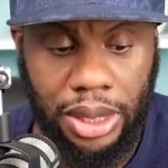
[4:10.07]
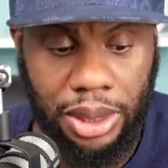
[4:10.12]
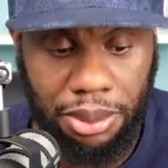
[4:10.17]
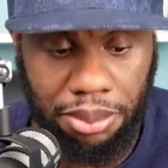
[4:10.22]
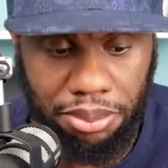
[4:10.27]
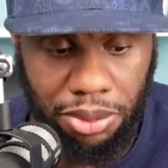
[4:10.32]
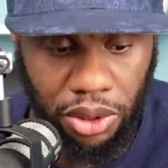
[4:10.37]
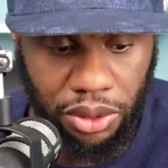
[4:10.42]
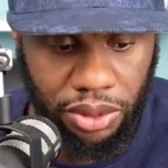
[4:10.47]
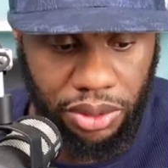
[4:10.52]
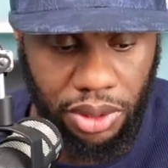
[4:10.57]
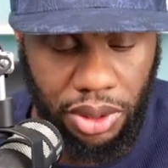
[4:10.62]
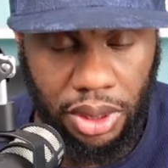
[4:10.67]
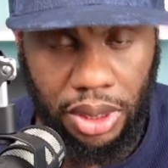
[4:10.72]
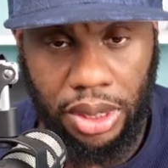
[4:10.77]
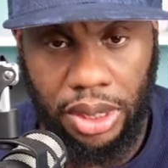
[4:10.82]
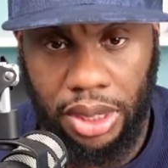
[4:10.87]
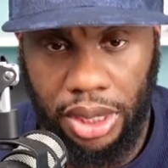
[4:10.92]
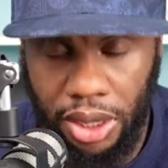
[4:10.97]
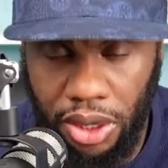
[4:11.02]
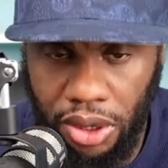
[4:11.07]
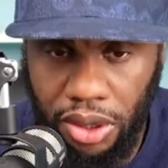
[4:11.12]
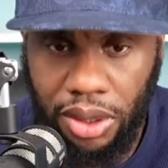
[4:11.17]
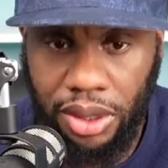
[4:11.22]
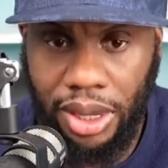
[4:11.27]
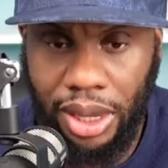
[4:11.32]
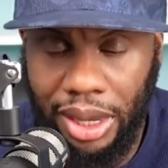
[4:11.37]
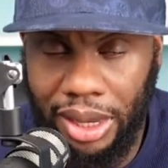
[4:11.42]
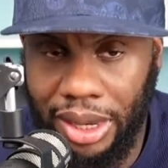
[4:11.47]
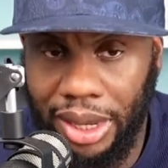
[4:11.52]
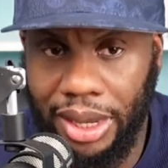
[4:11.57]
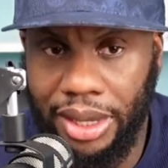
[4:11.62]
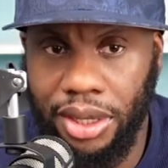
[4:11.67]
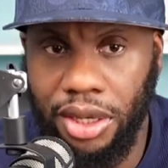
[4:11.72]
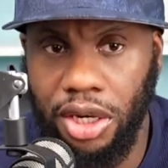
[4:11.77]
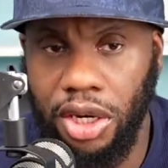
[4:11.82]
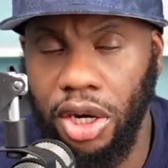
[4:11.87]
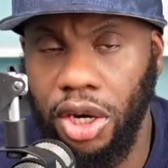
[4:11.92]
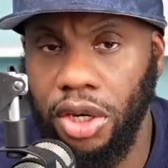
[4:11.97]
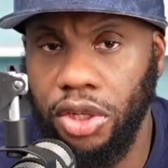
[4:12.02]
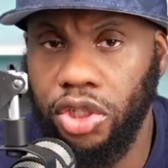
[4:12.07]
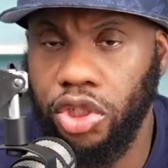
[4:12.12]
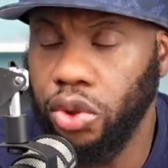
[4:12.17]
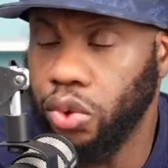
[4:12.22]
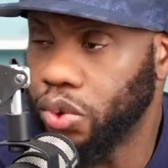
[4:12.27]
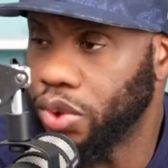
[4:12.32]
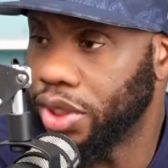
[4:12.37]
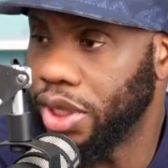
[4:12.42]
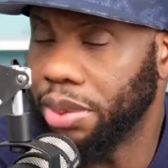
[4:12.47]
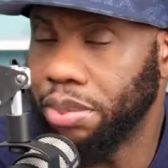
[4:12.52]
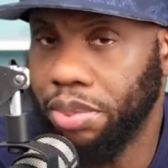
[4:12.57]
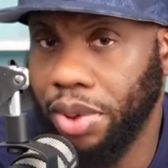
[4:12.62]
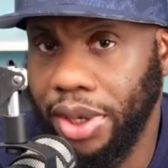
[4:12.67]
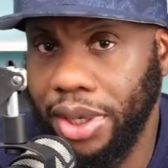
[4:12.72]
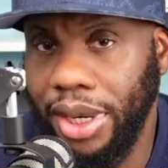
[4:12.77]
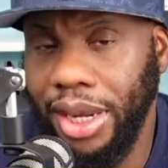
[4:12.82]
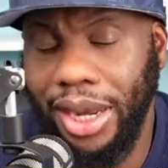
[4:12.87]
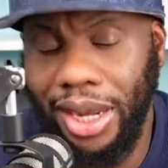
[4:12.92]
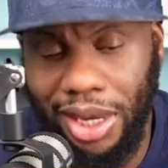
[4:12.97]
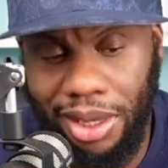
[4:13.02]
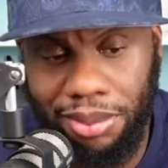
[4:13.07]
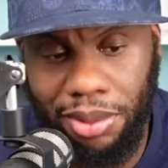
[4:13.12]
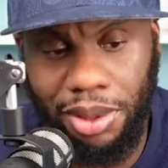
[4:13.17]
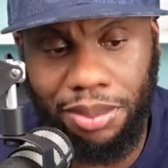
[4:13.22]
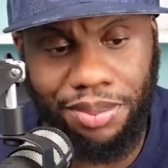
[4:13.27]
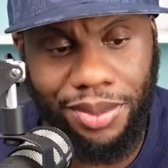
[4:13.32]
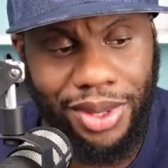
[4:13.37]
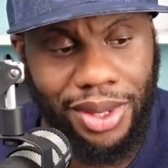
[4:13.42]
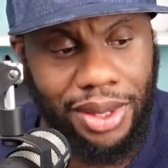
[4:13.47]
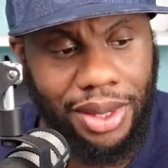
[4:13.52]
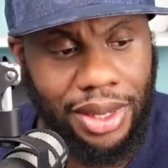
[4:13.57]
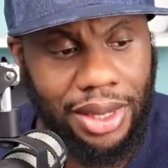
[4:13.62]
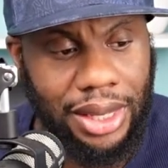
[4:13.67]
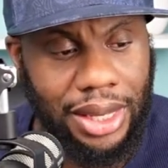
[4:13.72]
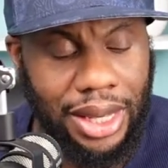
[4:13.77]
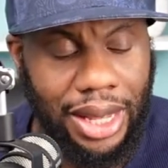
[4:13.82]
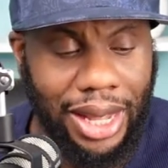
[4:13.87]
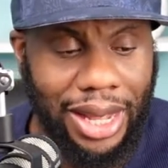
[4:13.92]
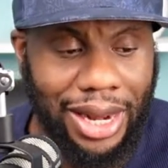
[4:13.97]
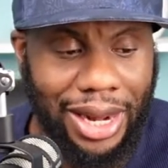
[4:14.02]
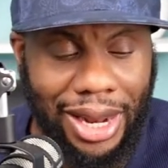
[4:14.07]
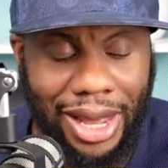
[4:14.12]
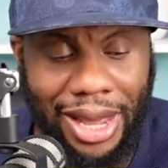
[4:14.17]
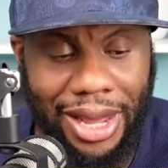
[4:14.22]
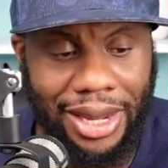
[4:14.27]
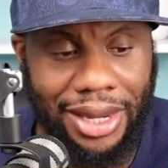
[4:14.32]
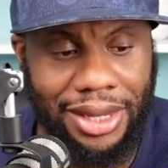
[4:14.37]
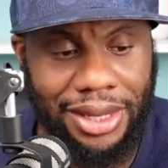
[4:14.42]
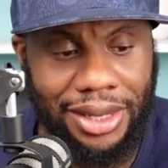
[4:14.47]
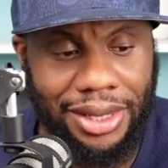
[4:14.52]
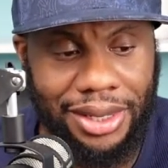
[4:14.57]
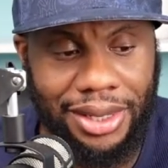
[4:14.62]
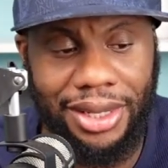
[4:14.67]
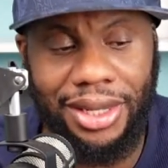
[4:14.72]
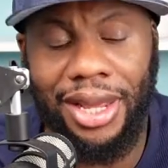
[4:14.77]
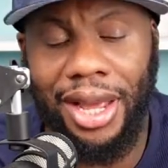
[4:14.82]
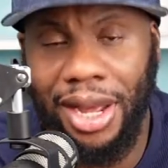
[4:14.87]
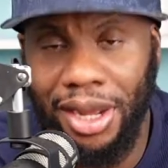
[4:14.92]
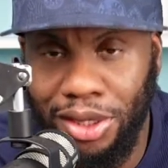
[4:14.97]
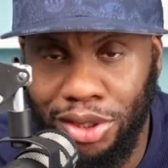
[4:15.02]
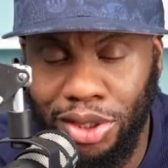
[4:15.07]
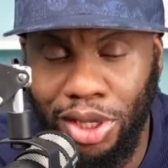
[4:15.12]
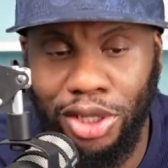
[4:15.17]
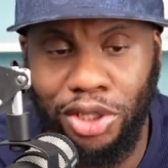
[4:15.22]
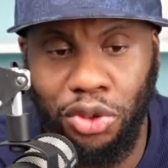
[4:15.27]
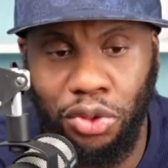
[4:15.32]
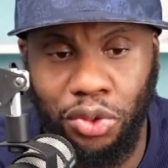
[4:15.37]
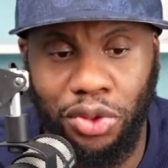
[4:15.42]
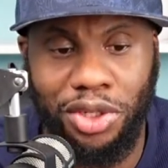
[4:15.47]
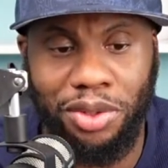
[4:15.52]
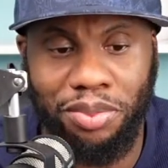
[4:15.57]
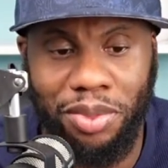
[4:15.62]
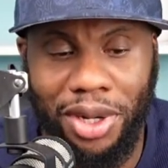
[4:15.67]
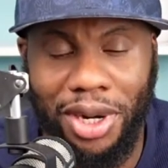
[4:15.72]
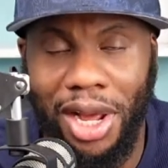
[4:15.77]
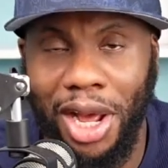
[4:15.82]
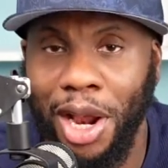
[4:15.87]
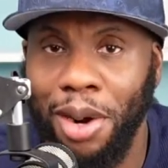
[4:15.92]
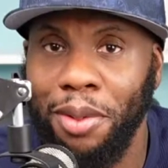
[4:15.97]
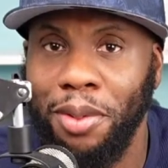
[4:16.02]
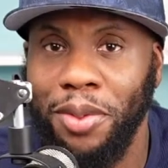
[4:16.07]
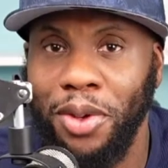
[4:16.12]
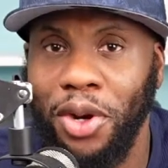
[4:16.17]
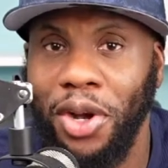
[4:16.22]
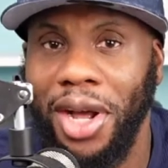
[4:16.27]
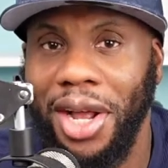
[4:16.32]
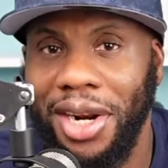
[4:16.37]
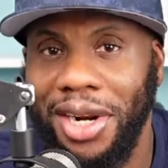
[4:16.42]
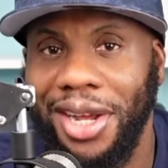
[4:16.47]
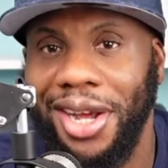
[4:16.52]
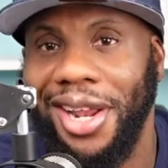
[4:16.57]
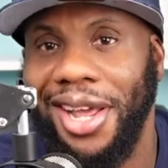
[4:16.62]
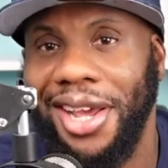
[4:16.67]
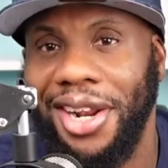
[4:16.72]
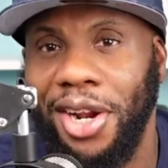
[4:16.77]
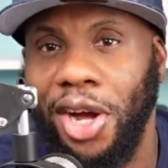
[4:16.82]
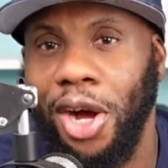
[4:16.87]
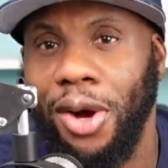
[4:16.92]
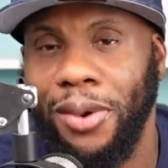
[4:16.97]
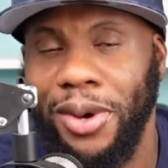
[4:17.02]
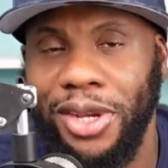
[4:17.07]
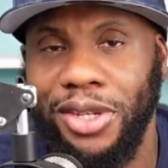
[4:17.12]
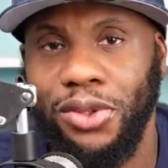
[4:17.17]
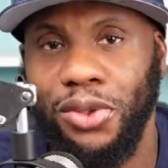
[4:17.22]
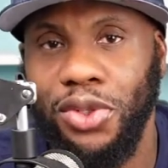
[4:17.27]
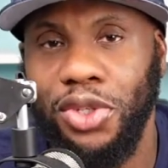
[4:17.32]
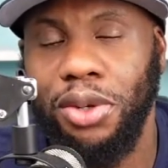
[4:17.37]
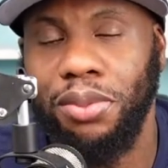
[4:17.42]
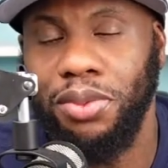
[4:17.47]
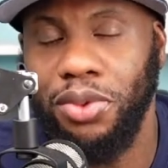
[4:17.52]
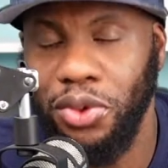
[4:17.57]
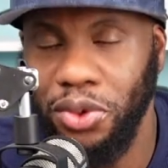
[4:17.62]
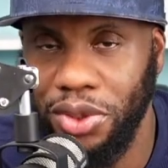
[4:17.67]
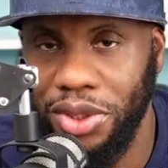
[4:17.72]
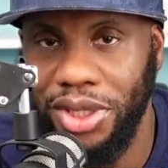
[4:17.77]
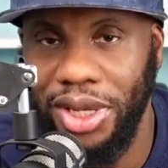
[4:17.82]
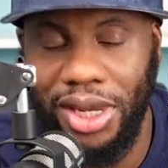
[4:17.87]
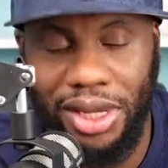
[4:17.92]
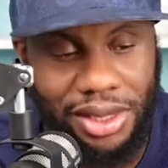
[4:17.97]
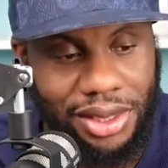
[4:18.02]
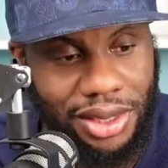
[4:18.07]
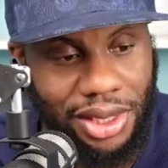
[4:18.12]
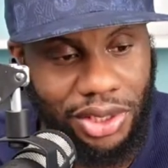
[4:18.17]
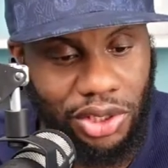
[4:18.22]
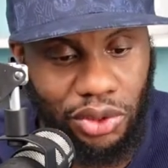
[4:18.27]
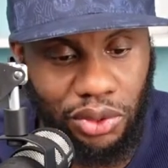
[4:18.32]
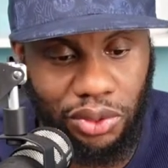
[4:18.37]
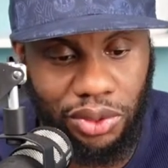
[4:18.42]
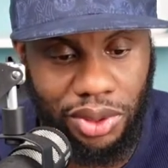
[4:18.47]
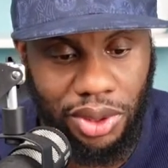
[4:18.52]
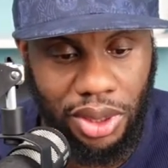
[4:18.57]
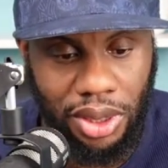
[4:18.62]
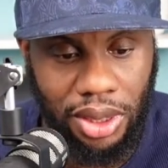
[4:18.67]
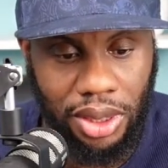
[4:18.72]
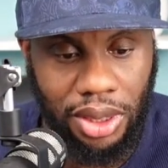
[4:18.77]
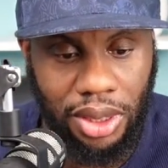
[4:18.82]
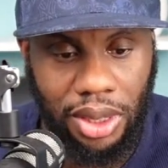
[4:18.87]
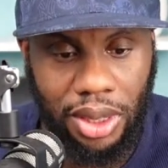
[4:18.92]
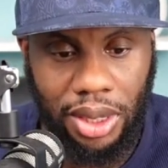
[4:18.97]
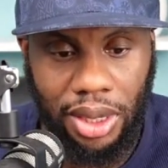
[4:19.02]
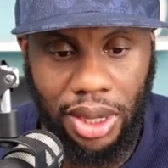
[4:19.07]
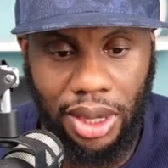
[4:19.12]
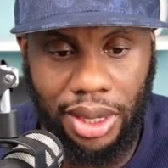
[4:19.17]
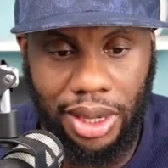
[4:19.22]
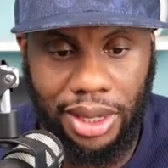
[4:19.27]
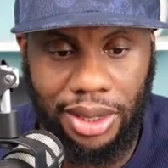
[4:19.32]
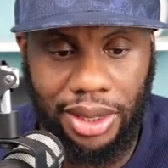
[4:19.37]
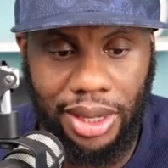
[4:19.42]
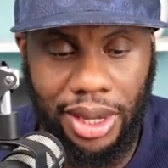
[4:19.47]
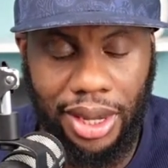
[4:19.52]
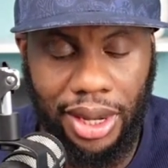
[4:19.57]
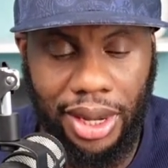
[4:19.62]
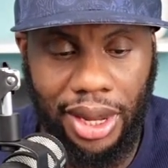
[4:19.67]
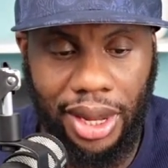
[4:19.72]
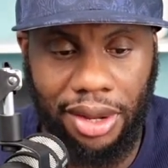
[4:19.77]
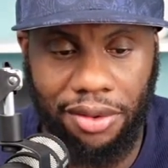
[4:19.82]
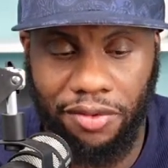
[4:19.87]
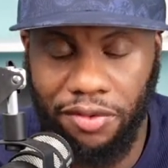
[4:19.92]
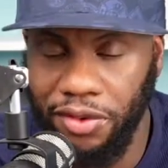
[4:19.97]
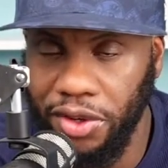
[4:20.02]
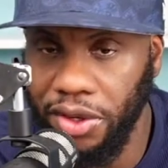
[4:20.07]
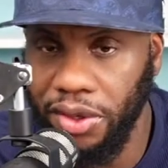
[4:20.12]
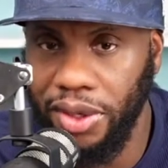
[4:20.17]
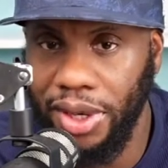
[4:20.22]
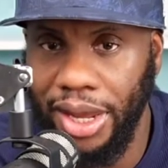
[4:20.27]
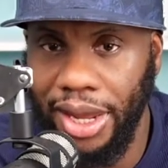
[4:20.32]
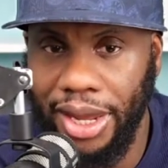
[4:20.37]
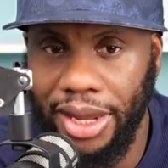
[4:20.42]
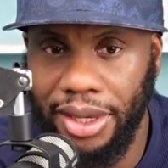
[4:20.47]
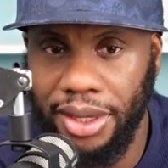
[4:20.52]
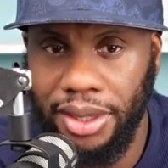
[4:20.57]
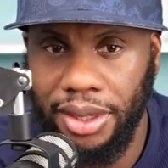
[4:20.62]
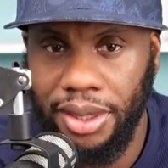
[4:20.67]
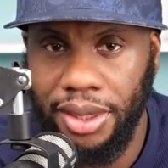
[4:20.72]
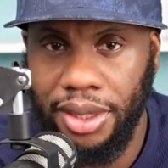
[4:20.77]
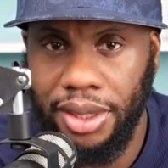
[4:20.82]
But, you know, I like the girl tunes them on the album. I like the youngster tunes them on the album. You know, Alkaline always do some good youngster tune. And I feel like,